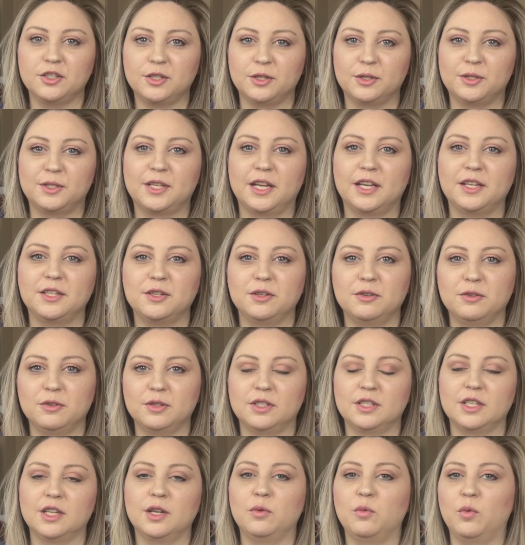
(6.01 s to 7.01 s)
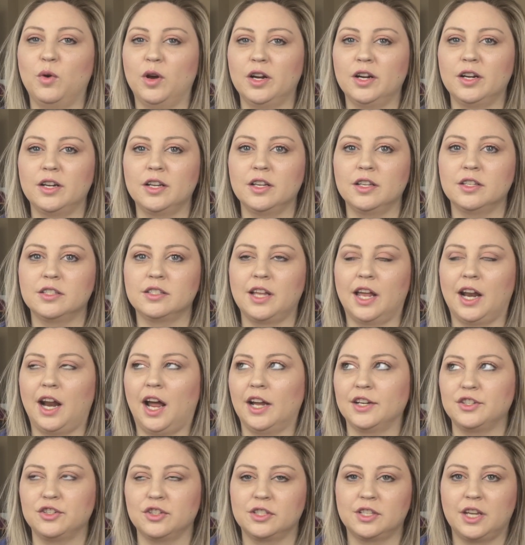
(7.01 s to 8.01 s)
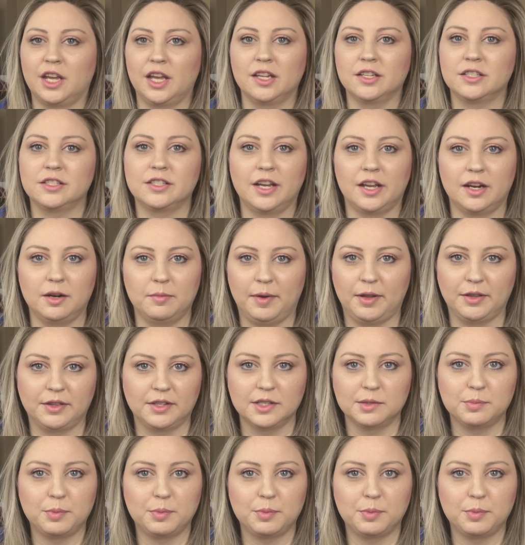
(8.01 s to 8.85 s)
so stay tuned to see what it is that I just can't stand about these